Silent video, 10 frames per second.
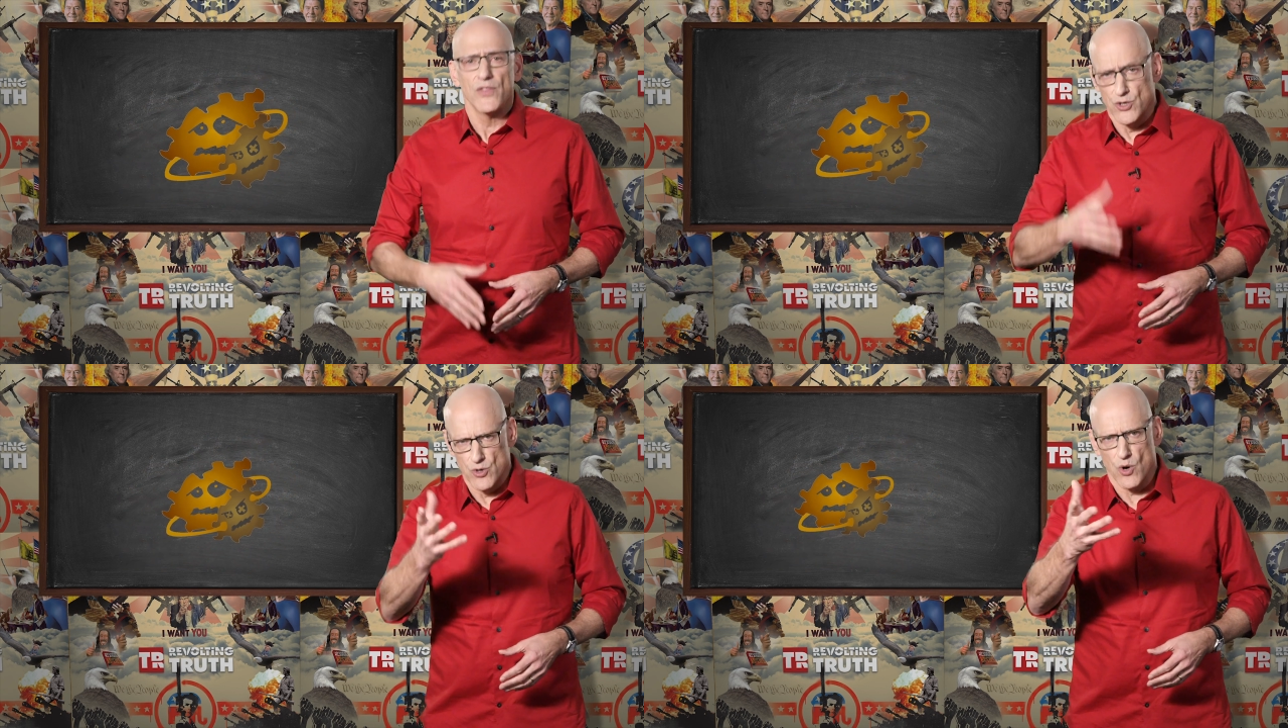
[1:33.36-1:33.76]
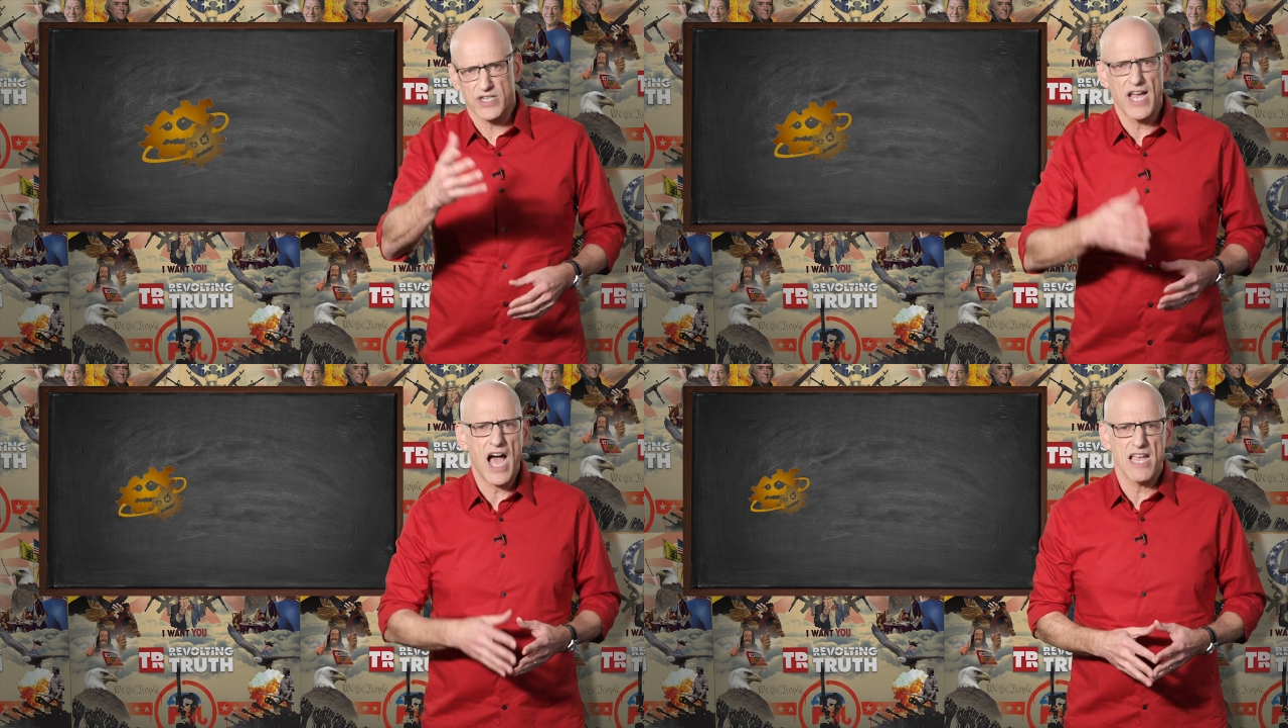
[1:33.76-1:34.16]
The New
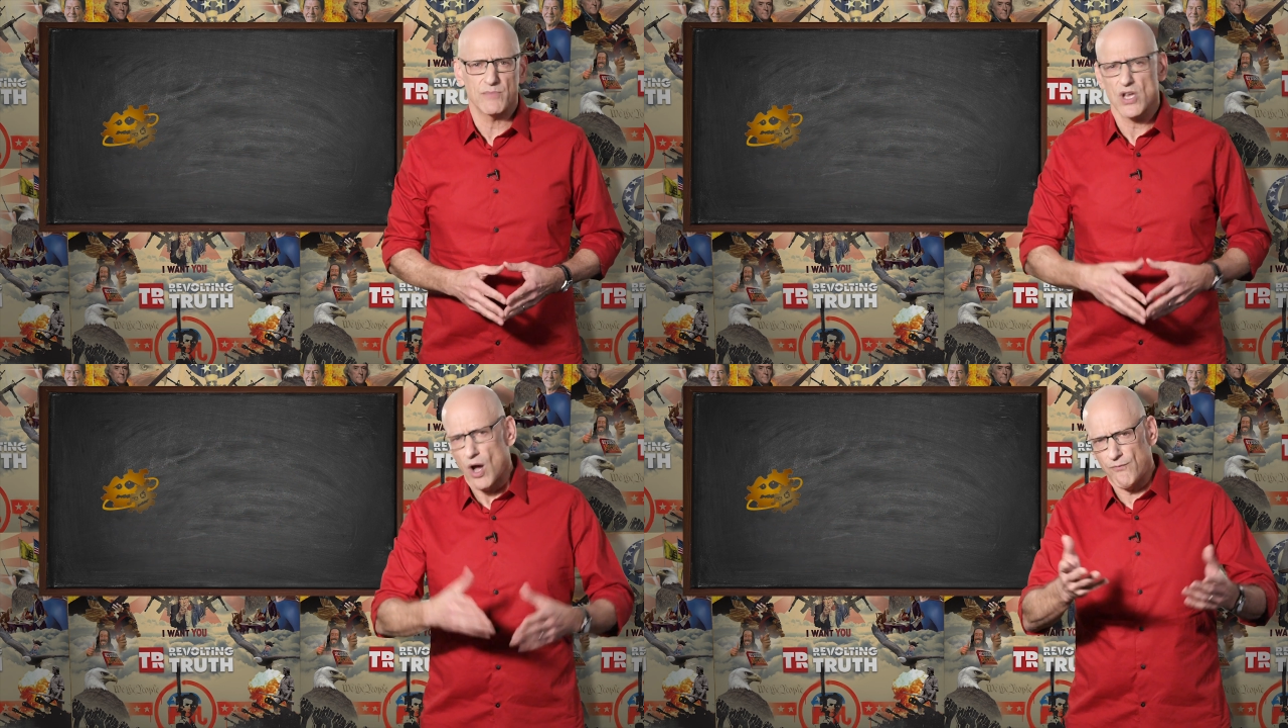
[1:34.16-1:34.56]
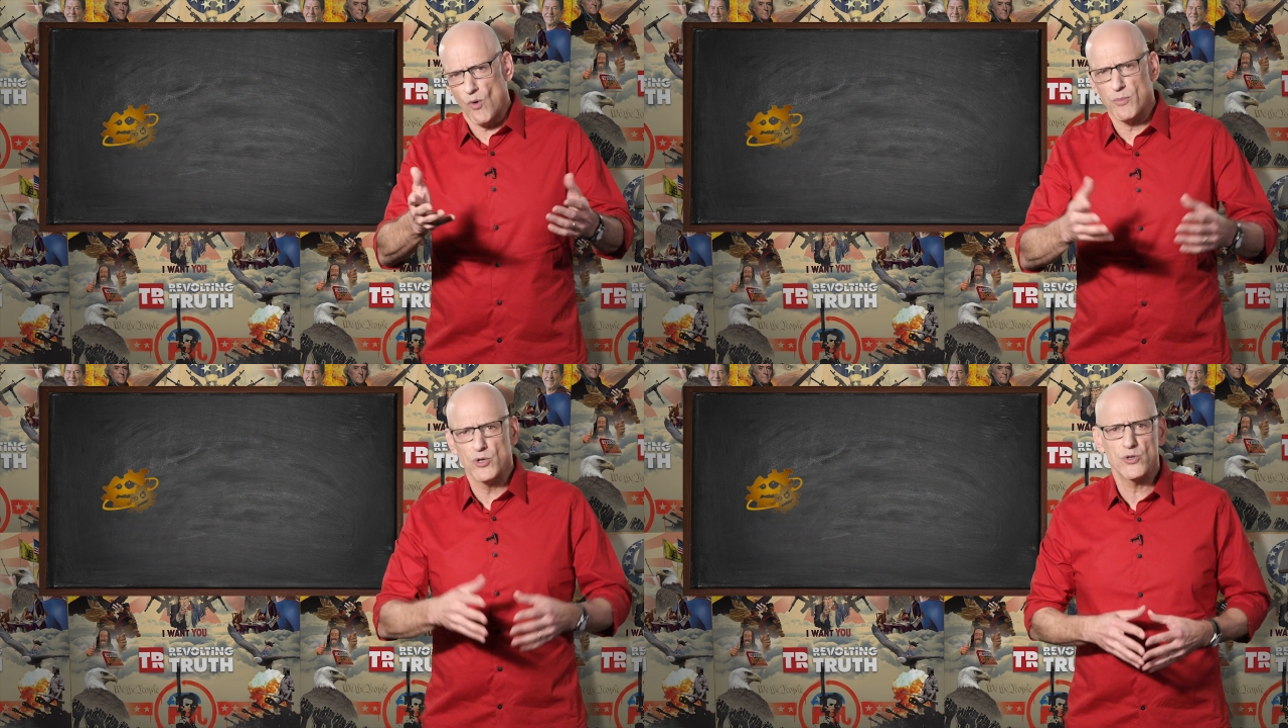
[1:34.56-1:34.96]
York Times, a
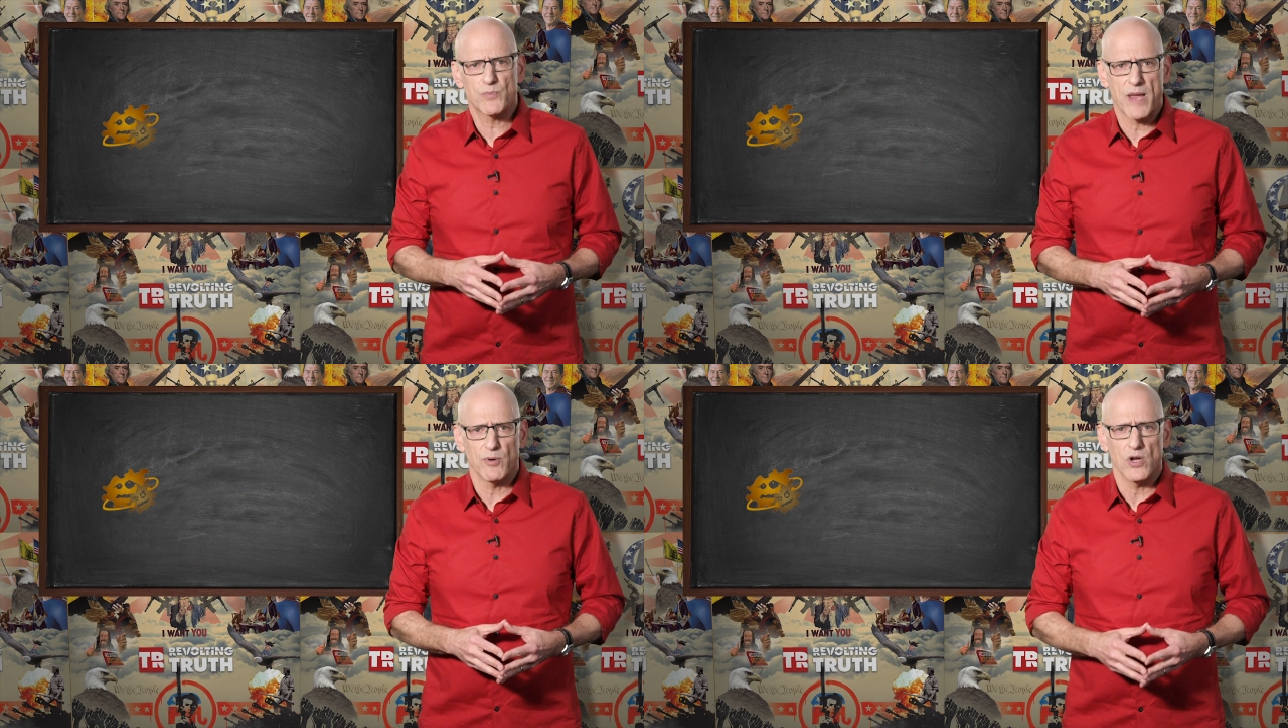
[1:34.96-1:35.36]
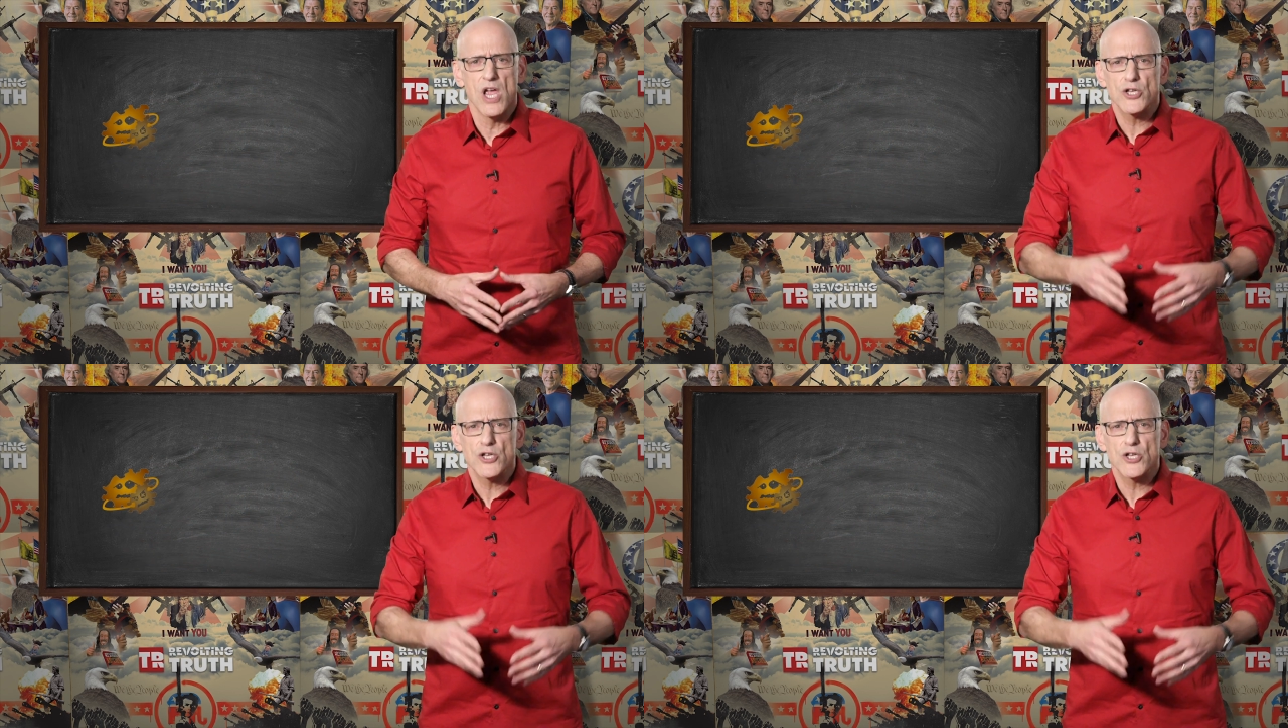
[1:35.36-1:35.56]
former newspaper,